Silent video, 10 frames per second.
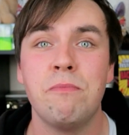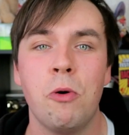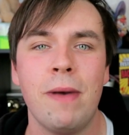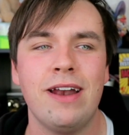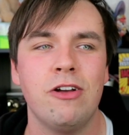
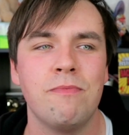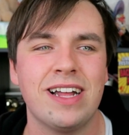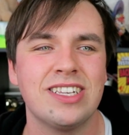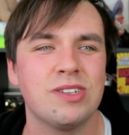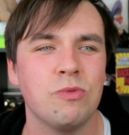momentum,
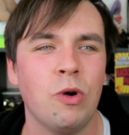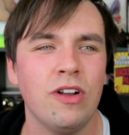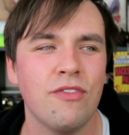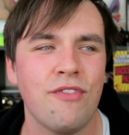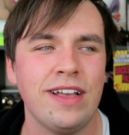that's one
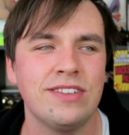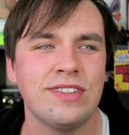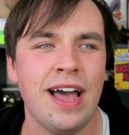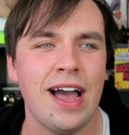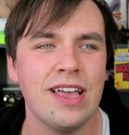of the things
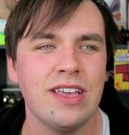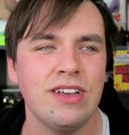that